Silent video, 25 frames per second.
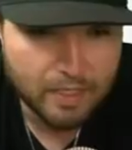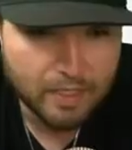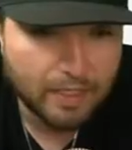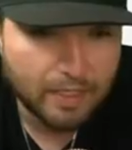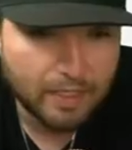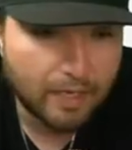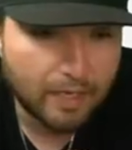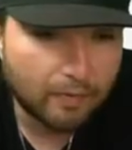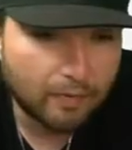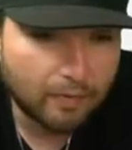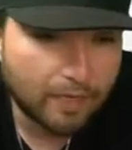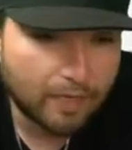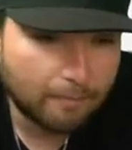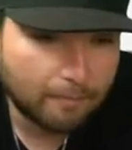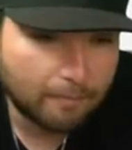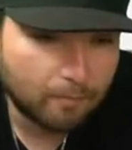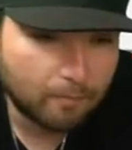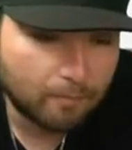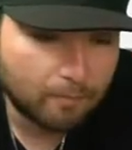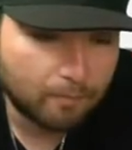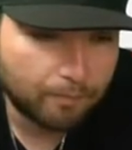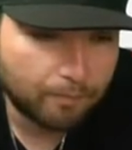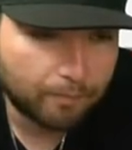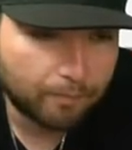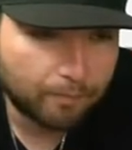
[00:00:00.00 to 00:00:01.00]
K rate.
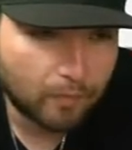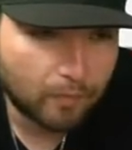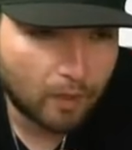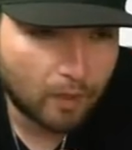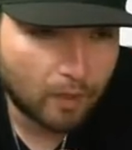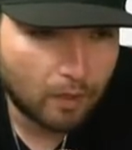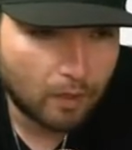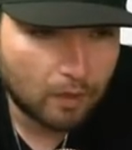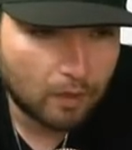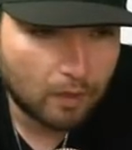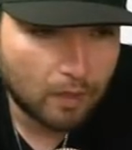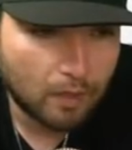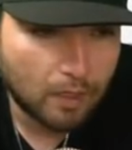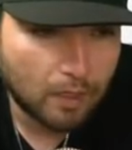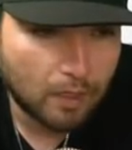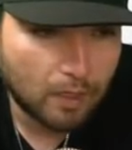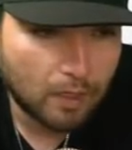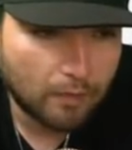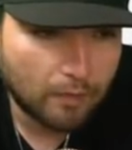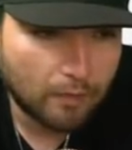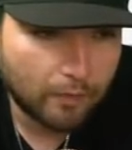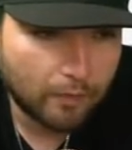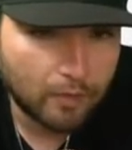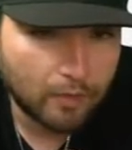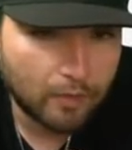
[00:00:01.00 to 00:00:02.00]

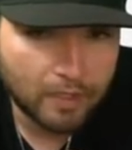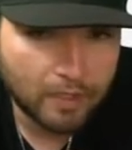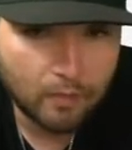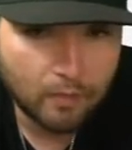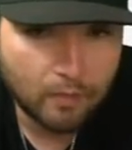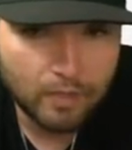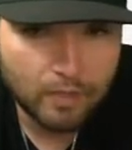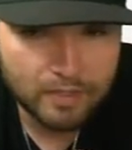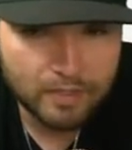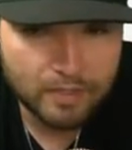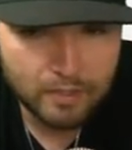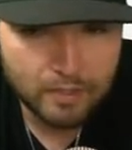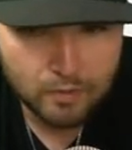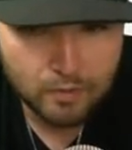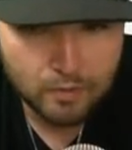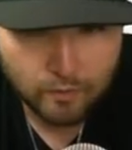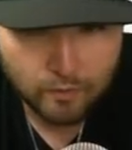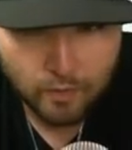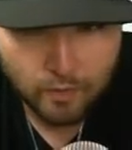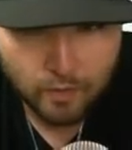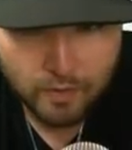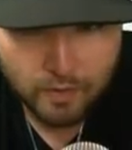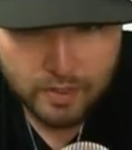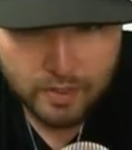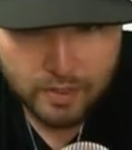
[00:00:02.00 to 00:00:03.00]
If we look at what he's done so
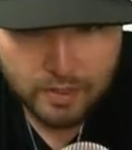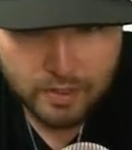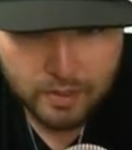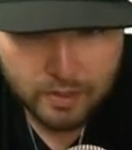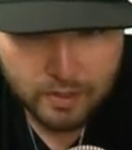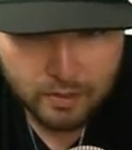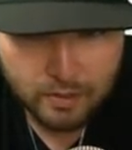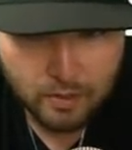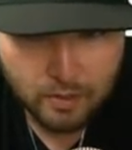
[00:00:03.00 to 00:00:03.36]
far this year,